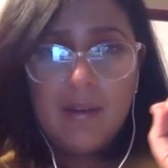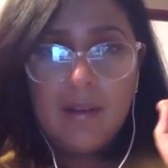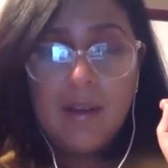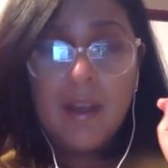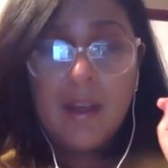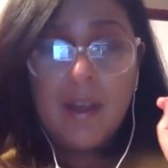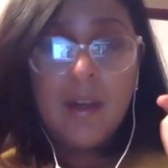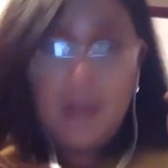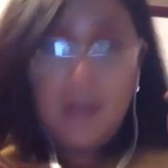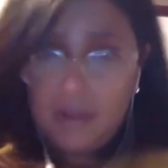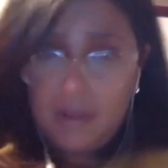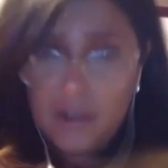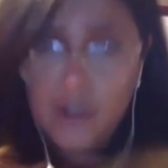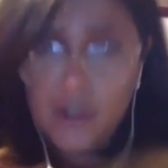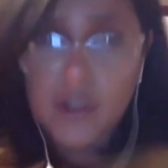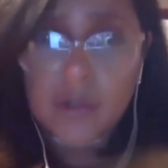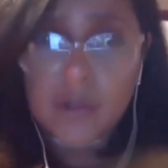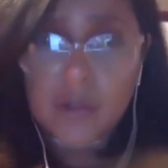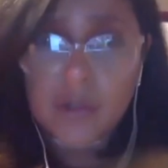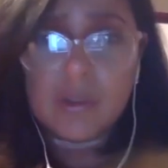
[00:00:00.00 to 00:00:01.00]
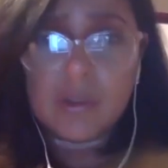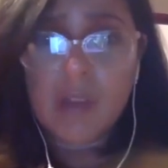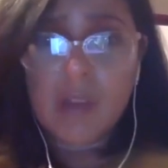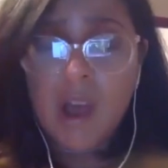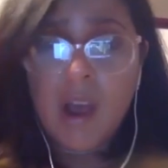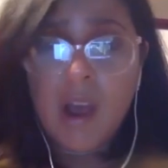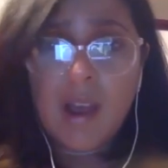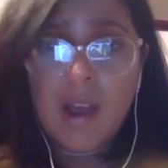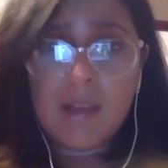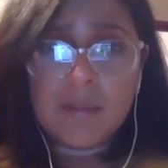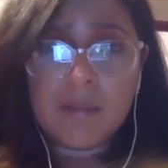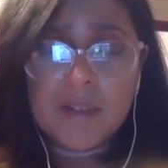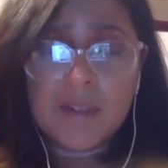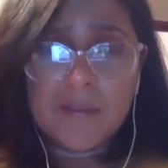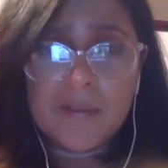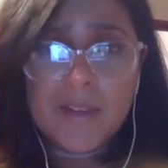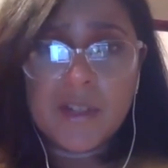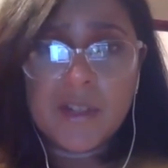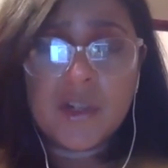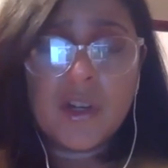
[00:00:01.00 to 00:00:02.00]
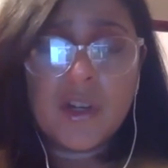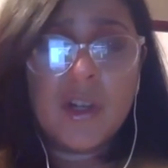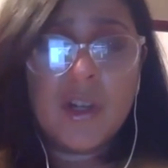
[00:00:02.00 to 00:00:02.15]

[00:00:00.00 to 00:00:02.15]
another Jude Law observation.